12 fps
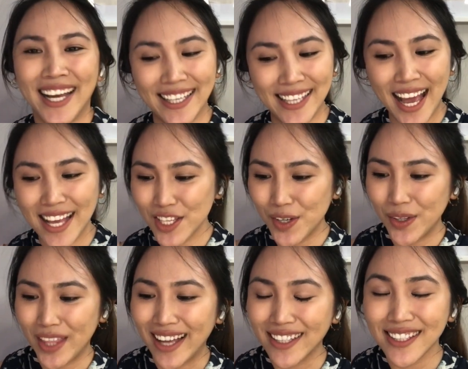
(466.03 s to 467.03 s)
Yeah, so
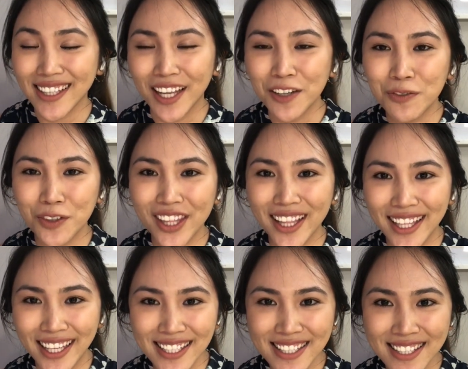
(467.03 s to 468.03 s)
that's it for the
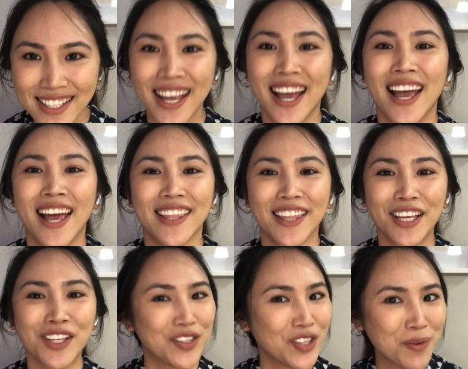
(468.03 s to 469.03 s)
list.
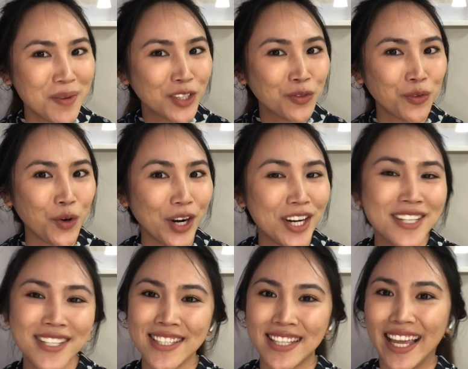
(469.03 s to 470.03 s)
Thank you so much for
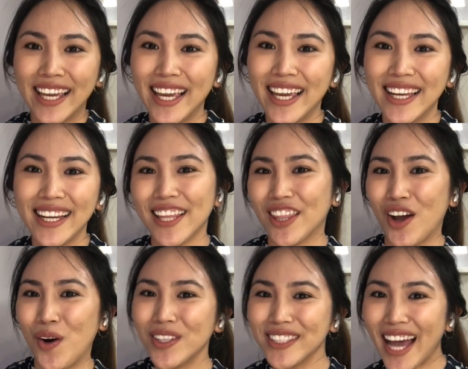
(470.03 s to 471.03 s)
staying the
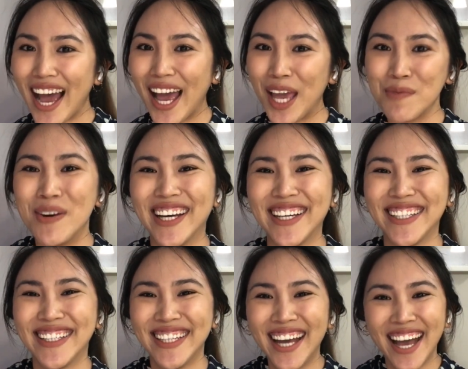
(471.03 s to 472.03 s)
whole time.
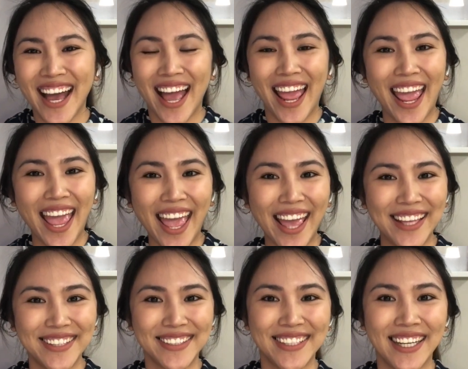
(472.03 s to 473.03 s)

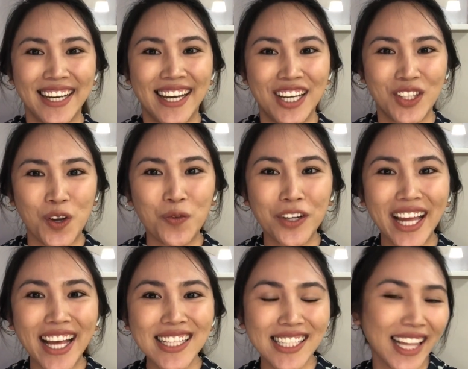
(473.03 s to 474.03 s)
And don't
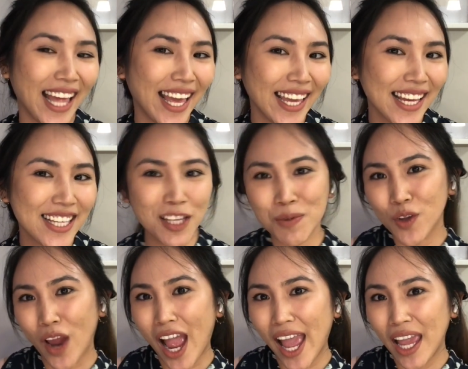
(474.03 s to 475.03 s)
forget to like,
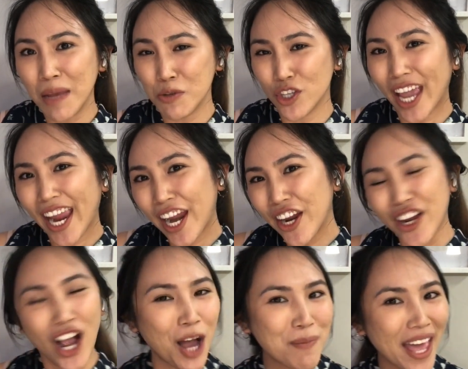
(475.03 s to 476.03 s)
subscribe, share,
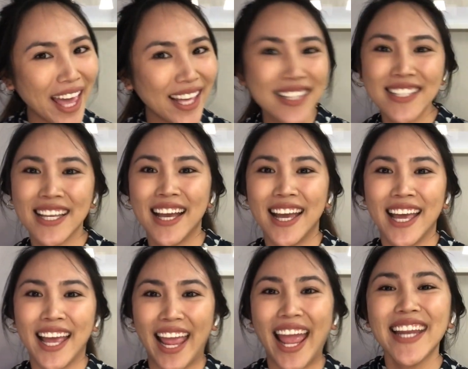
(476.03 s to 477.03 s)
comment,
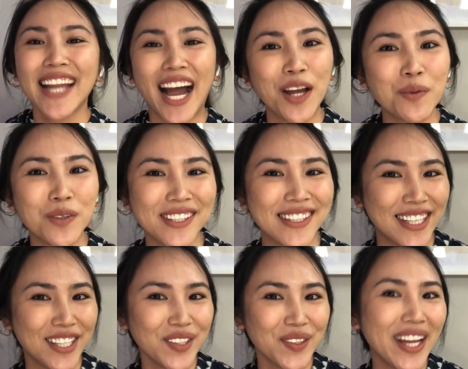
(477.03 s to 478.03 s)
and I will see
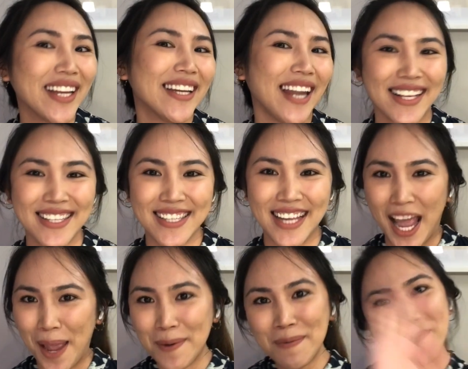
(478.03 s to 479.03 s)
you next
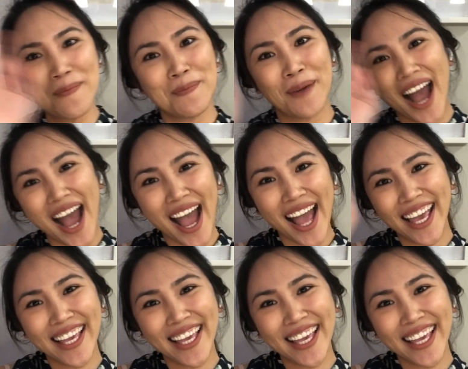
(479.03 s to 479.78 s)
time. Bye!